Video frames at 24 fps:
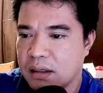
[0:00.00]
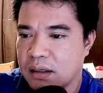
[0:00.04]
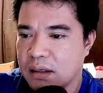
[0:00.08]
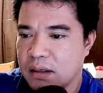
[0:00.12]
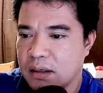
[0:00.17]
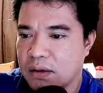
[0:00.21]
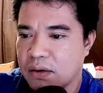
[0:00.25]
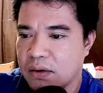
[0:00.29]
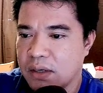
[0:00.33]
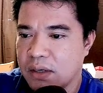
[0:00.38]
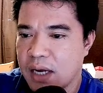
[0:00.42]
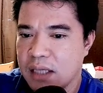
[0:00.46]

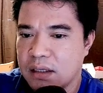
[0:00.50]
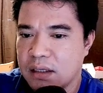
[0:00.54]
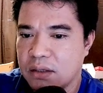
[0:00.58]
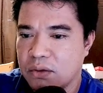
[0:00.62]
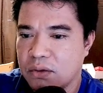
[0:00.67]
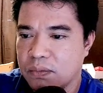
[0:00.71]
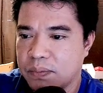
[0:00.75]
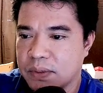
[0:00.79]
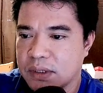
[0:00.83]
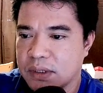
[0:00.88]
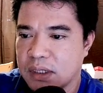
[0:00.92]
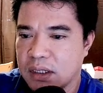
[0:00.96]
or
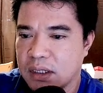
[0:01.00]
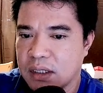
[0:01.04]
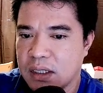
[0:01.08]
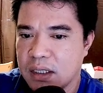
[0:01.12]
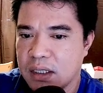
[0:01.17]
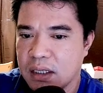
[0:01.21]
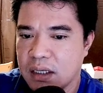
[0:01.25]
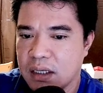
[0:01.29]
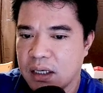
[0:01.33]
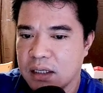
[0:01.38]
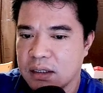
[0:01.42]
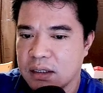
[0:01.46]
92%
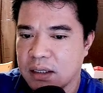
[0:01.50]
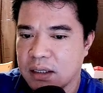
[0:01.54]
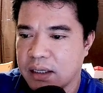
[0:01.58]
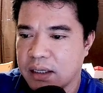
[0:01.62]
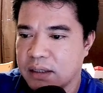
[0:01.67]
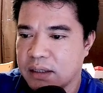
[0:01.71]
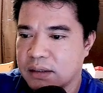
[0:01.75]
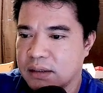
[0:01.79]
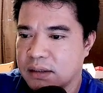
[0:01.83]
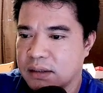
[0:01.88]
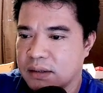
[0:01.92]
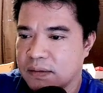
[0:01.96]
crit rate,
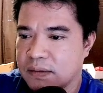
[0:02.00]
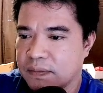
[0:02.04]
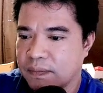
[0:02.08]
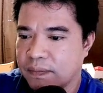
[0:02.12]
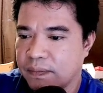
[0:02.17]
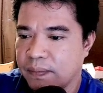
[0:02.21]
guys.